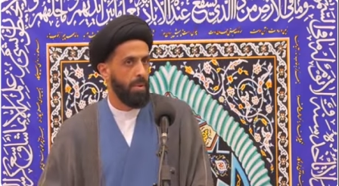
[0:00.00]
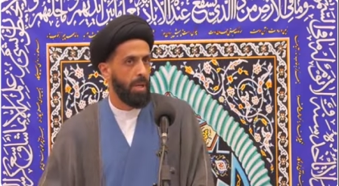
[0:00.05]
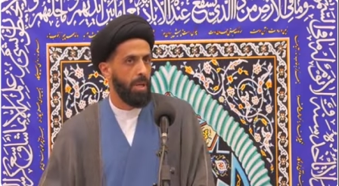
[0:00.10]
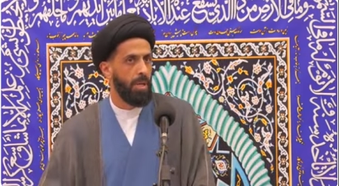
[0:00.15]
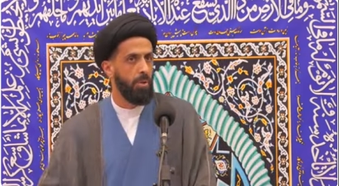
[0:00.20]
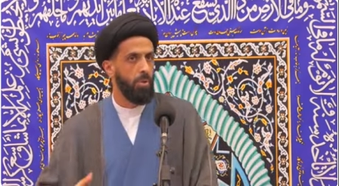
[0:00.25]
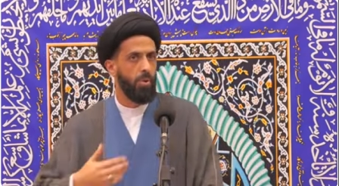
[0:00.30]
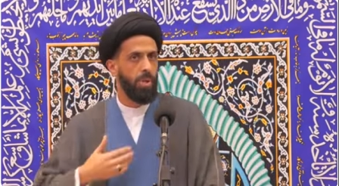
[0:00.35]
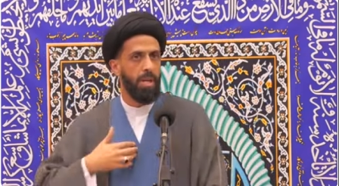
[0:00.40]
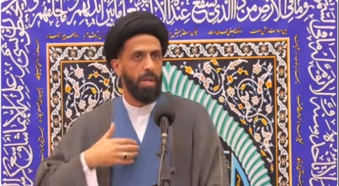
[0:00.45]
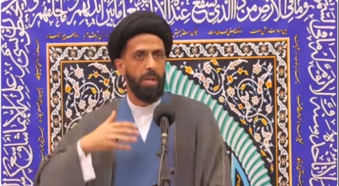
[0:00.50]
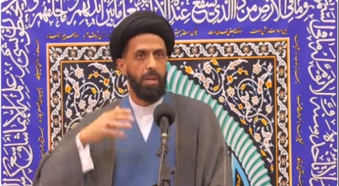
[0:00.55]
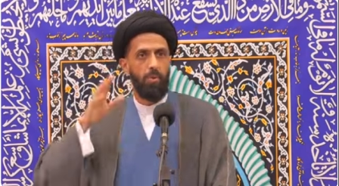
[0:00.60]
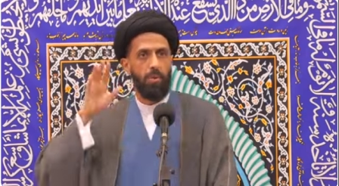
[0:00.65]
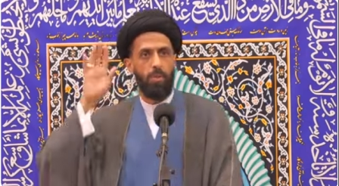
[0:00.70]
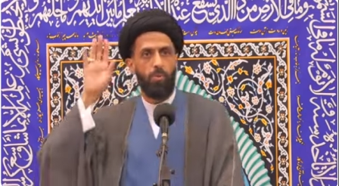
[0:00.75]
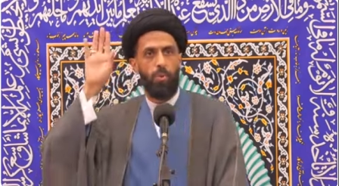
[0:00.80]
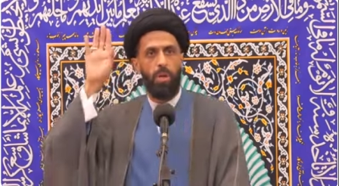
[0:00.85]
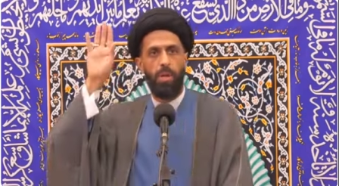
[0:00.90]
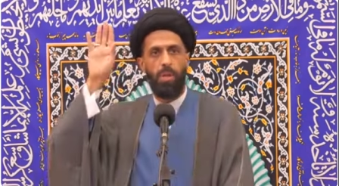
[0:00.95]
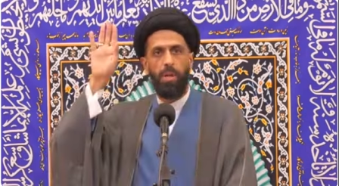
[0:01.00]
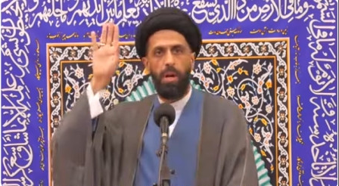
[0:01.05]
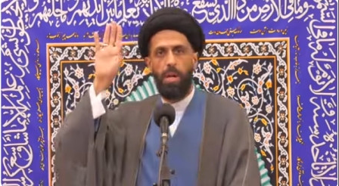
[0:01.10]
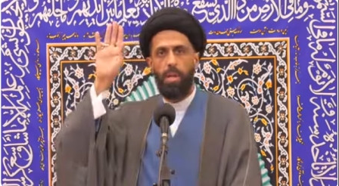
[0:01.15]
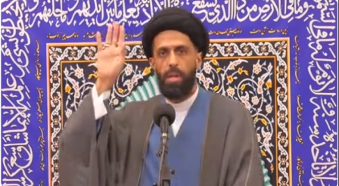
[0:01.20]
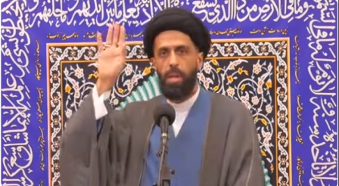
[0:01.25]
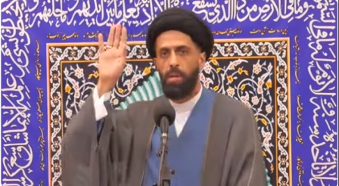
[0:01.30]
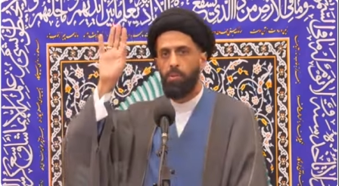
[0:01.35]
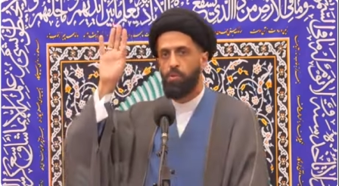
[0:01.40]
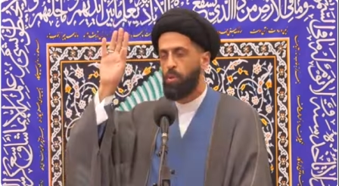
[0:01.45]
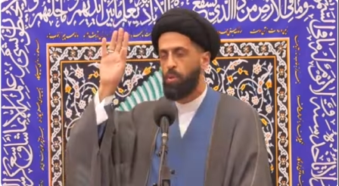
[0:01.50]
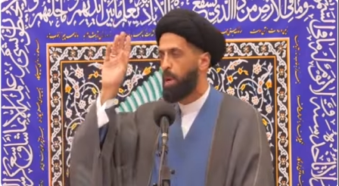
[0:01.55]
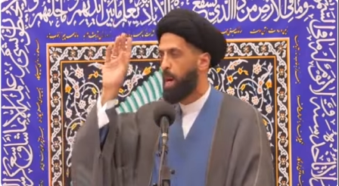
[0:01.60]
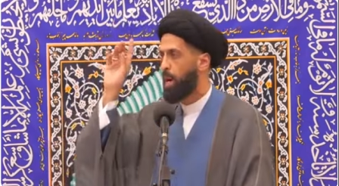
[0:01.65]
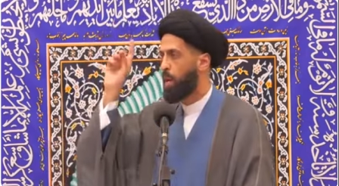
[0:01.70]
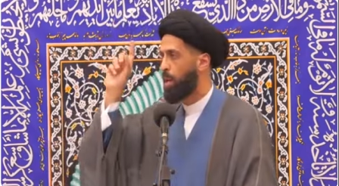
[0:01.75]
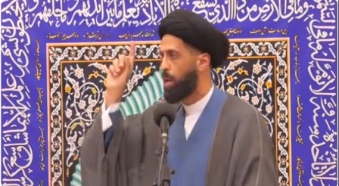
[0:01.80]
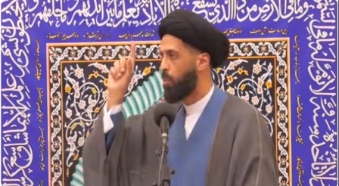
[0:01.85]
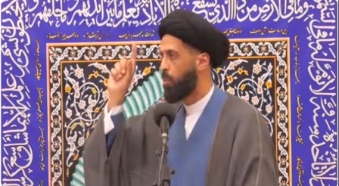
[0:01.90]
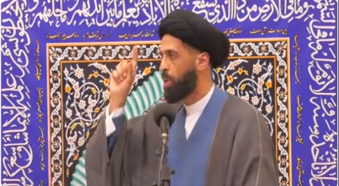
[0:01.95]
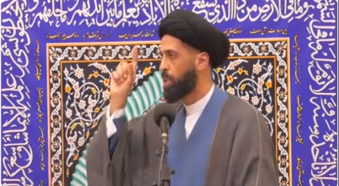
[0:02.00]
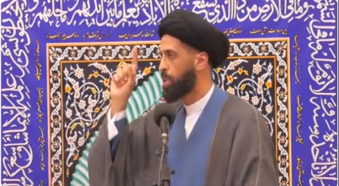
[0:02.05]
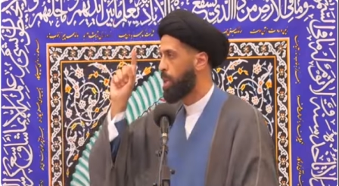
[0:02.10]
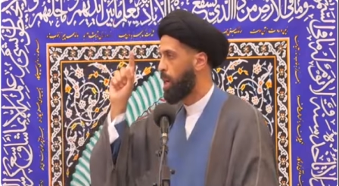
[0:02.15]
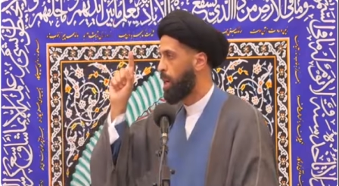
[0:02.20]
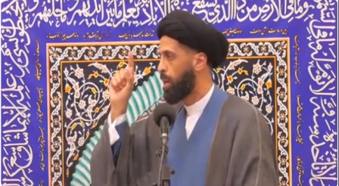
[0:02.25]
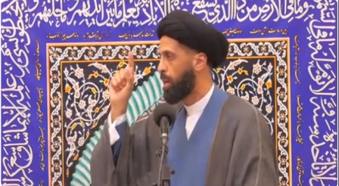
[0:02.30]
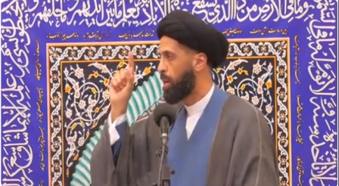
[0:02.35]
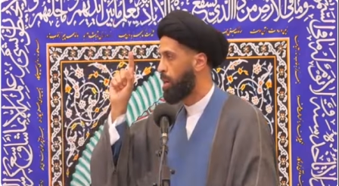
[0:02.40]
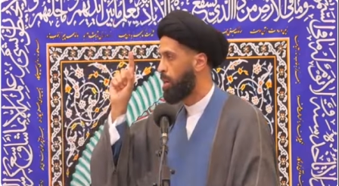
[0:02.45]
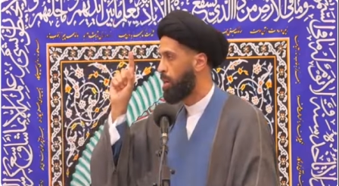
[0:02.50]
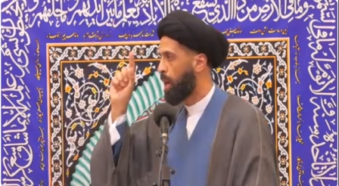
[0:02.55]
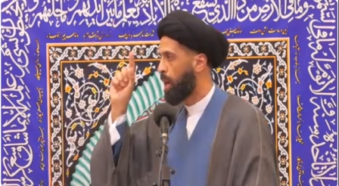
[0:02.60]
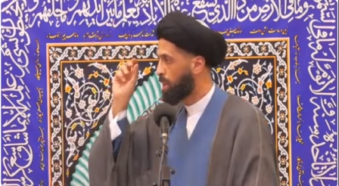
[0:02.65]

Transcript: He knew that he was with Allah subhanahu wa ta'ala.